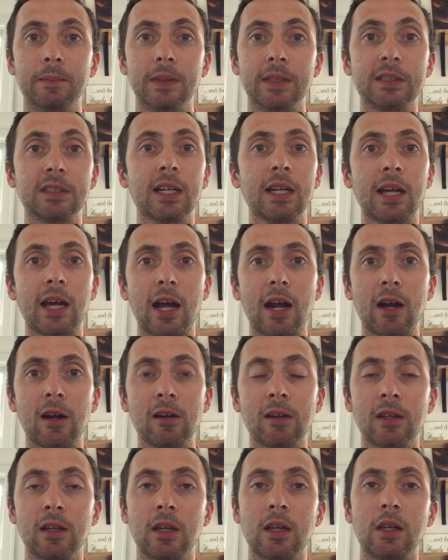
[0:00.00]
It's kind of hard
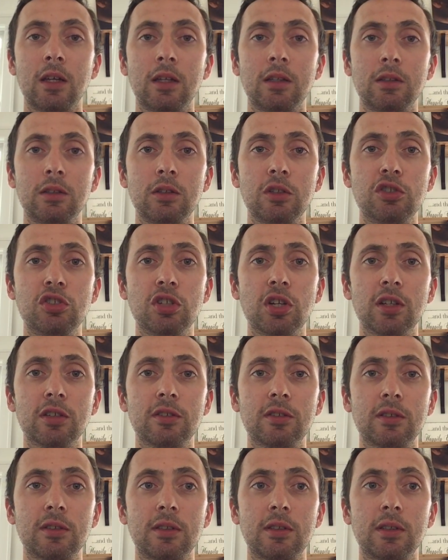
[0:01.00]
to
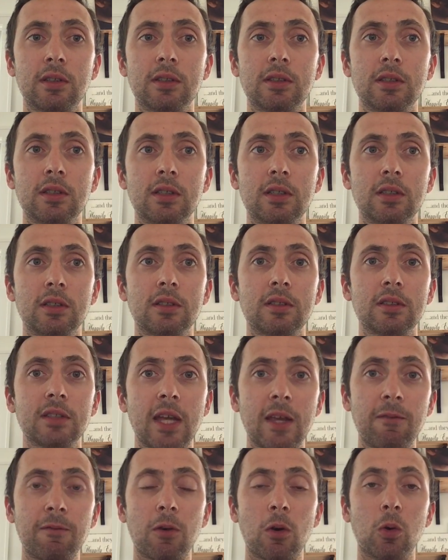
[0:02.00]
just
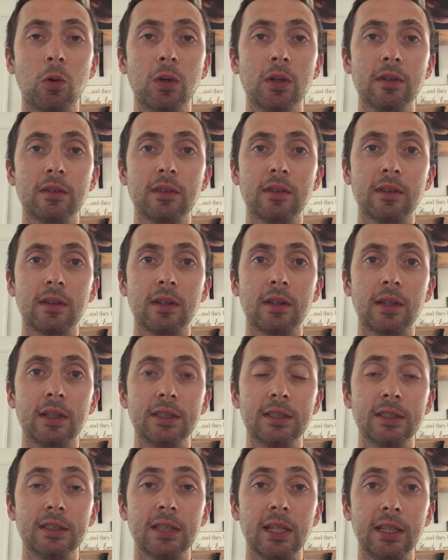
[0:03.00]
stay focused and
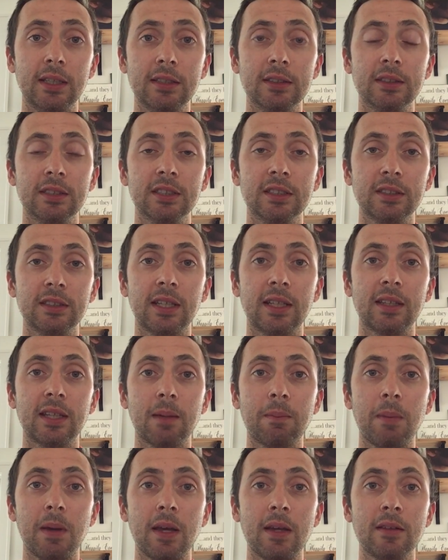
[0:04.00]
stay consistent at
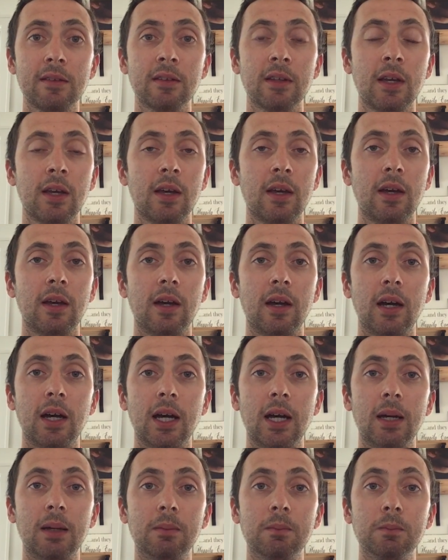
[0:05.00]
that pace.
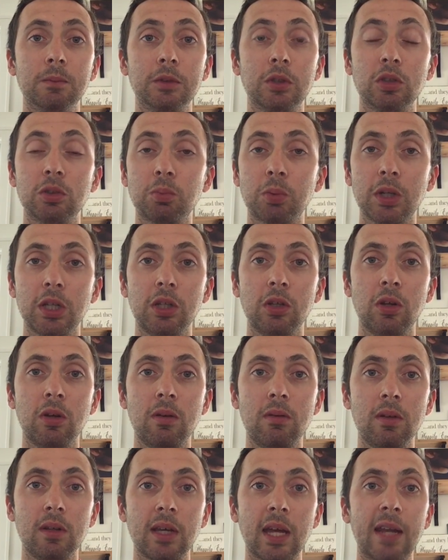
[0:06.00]
So it's pretty
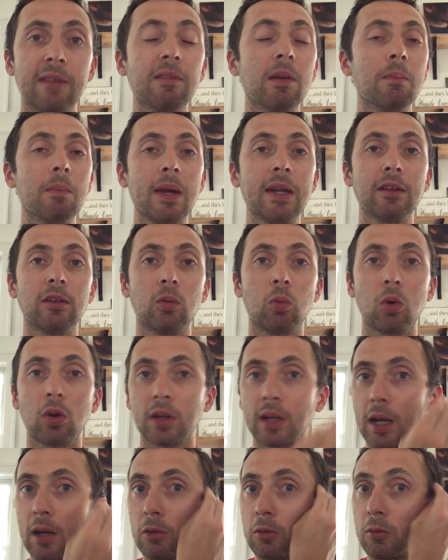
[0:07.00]
good kind of a mental
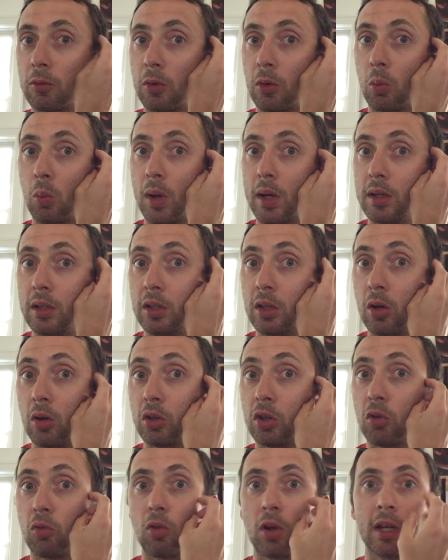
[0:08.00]
workout for when, you know,
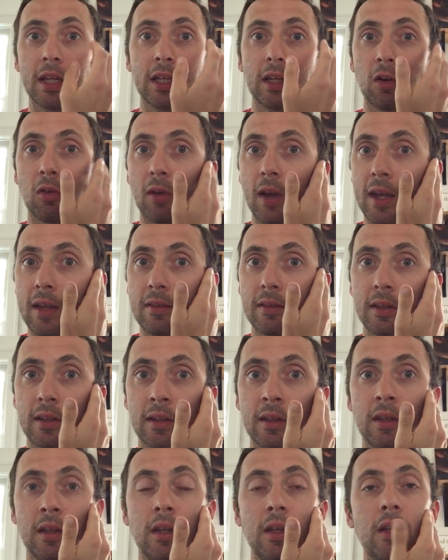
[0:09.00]
you're running a race,
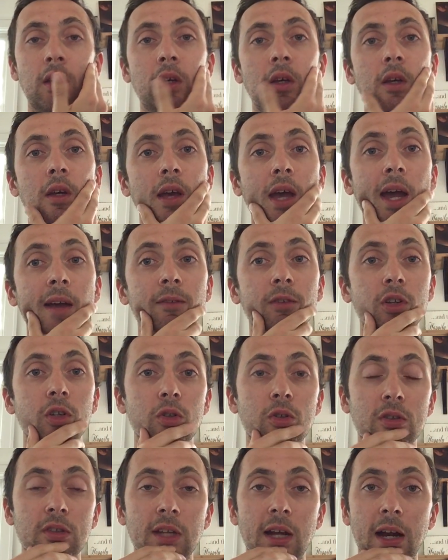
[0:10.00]
and after you
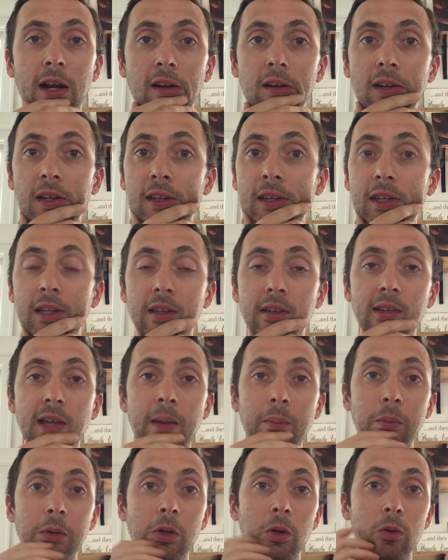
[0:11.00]
start and the
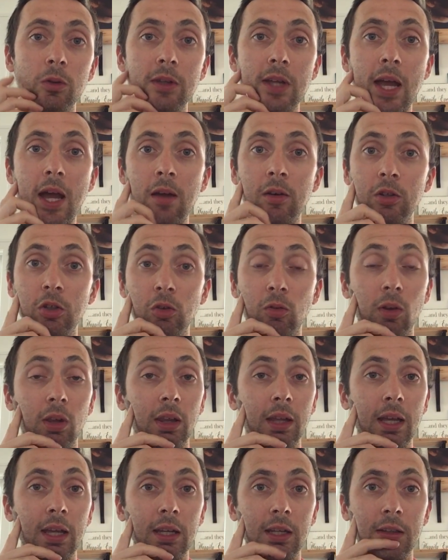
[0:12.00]
excitement goes down and you
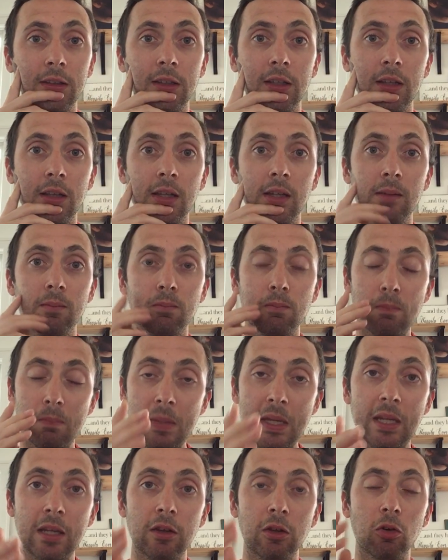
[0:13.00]
really get into the
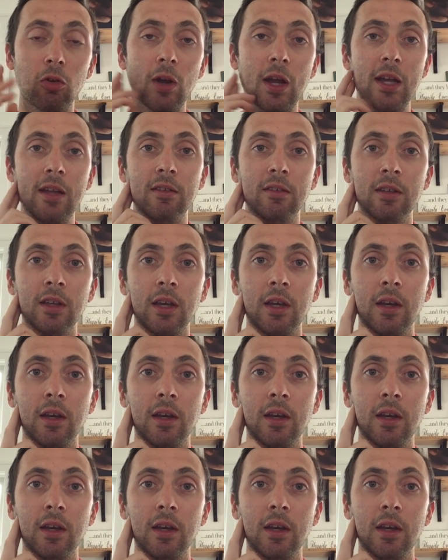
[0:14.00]
meat of the race,